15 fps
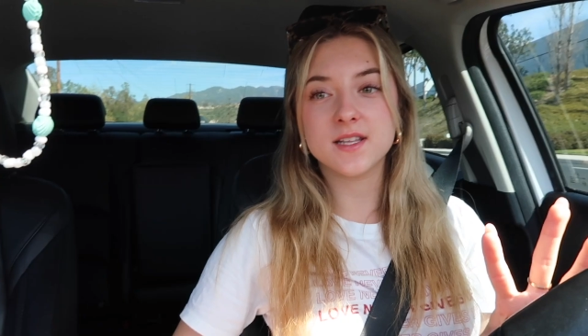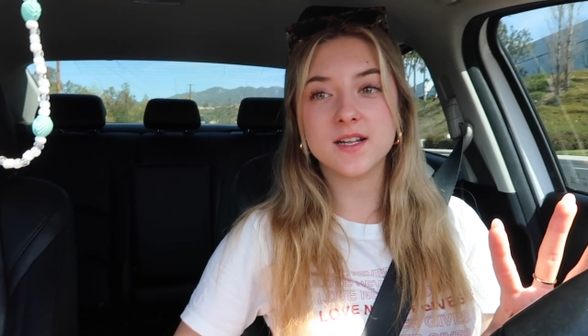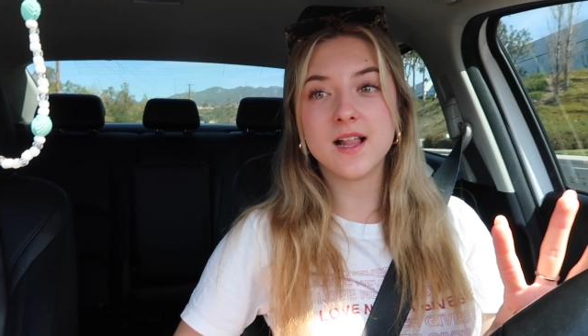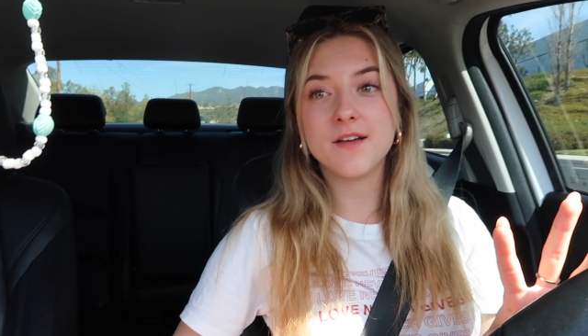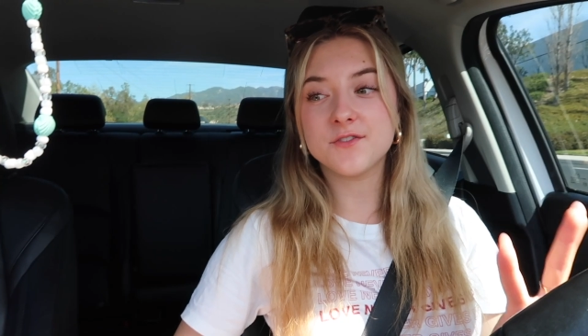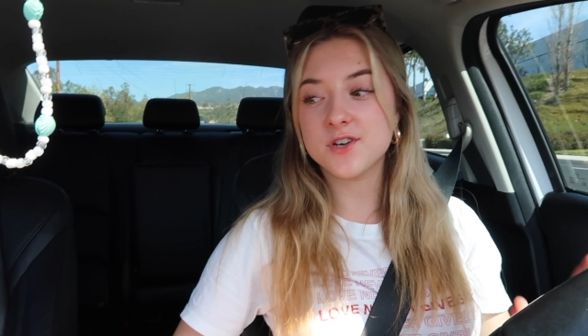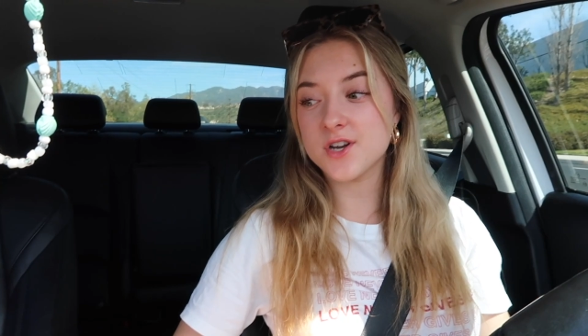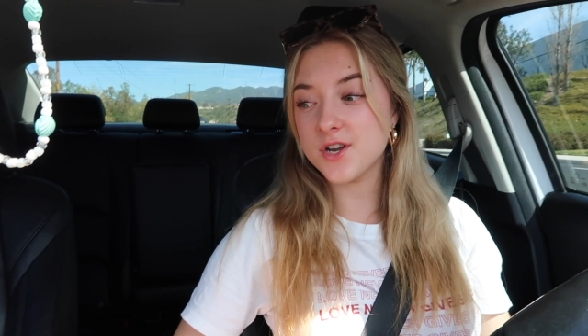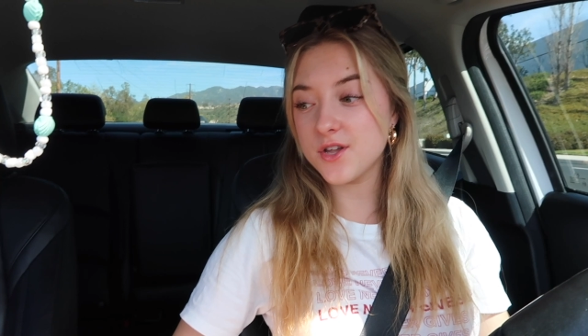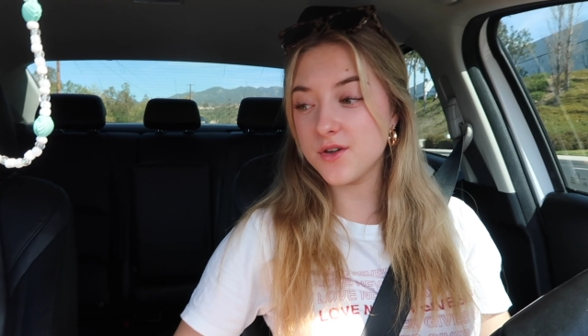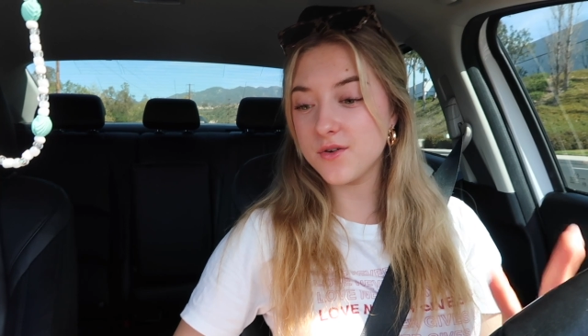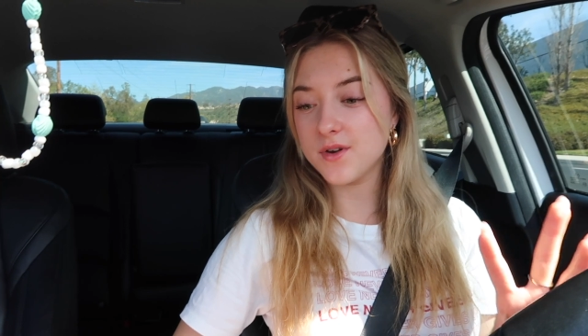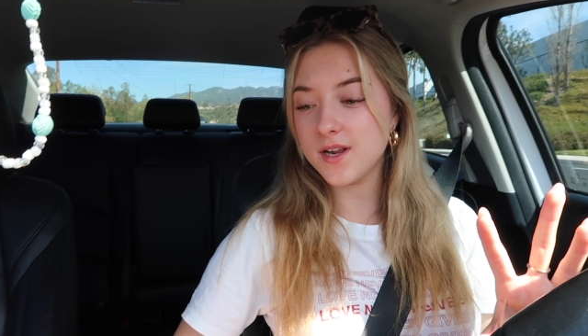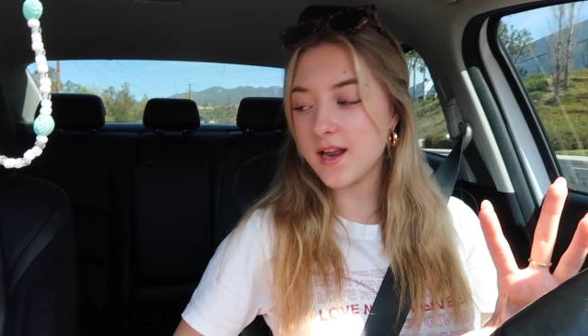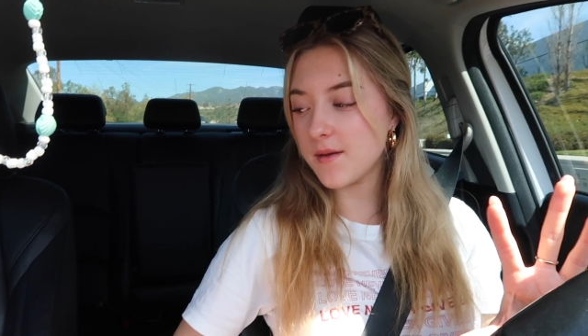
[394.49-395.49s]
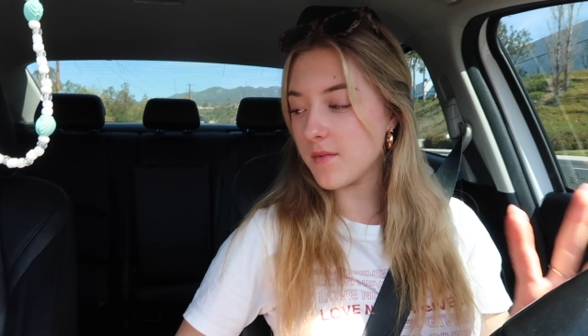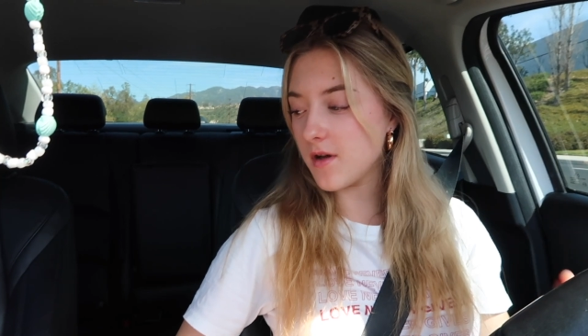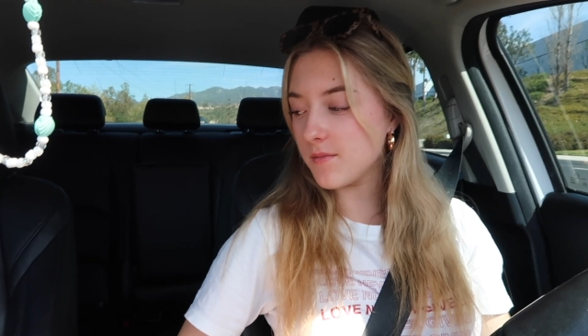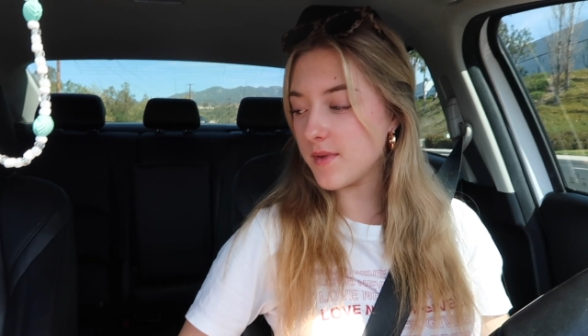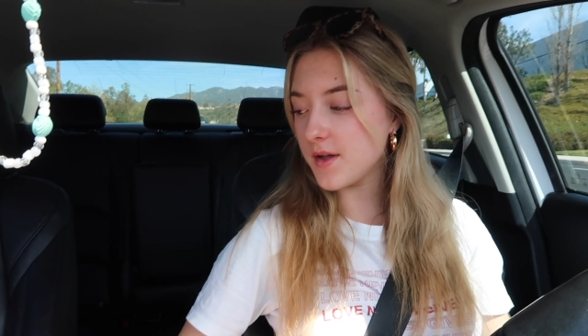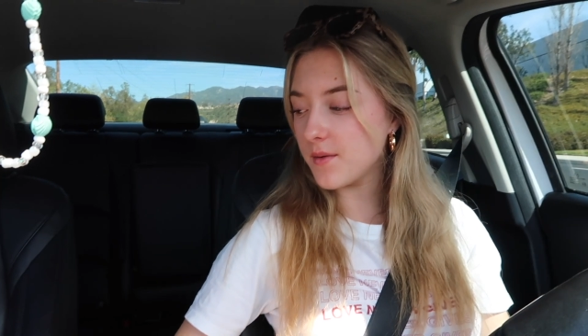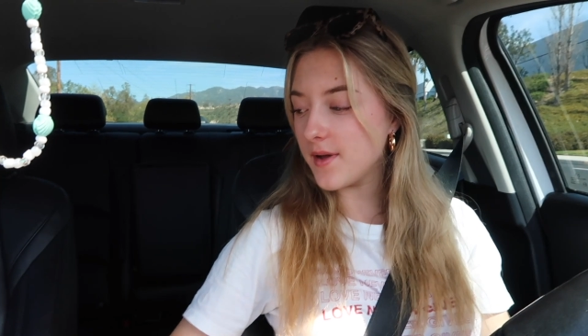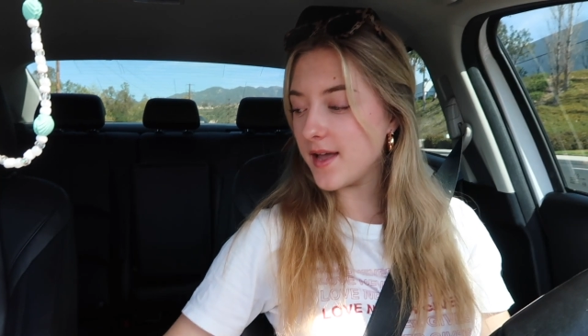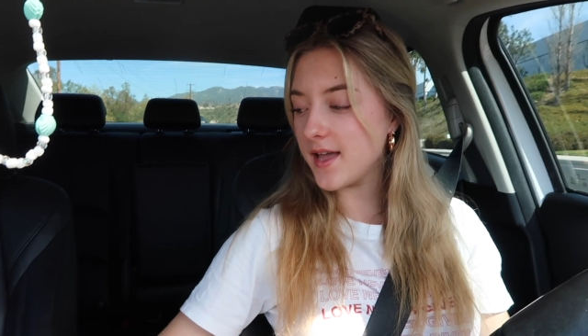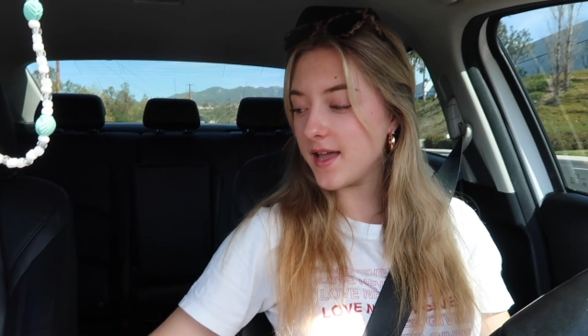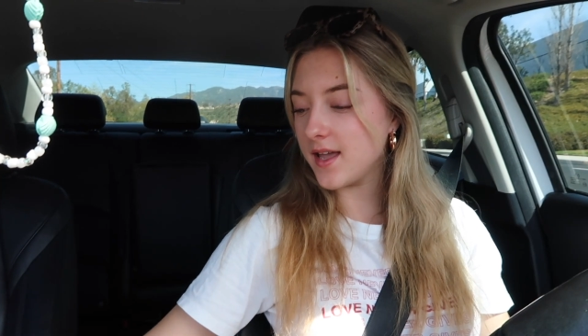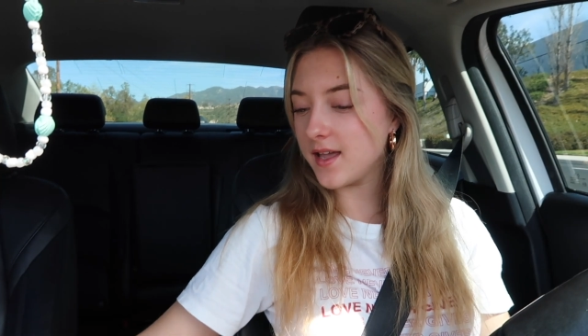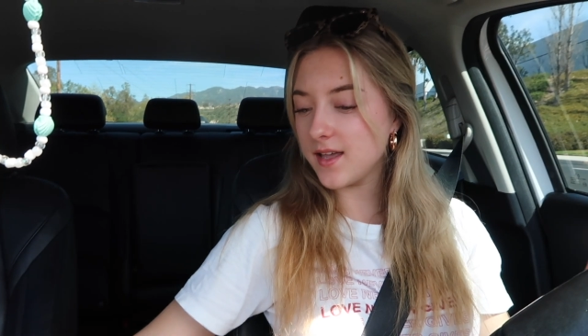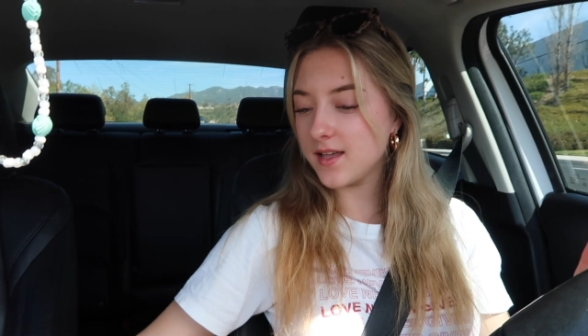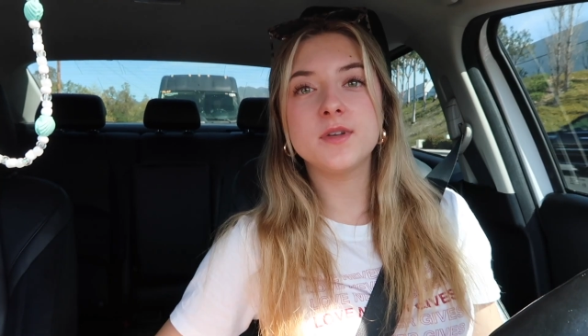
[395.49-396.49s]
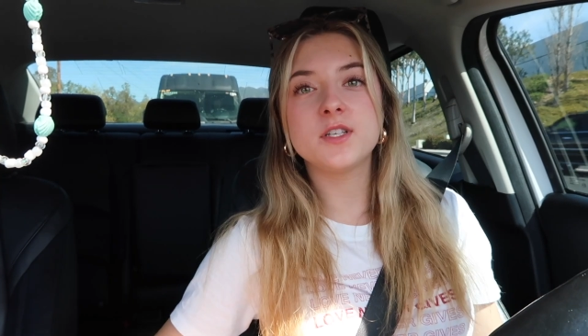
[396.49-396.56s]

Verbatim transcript: a little afternoon, and I'm on my way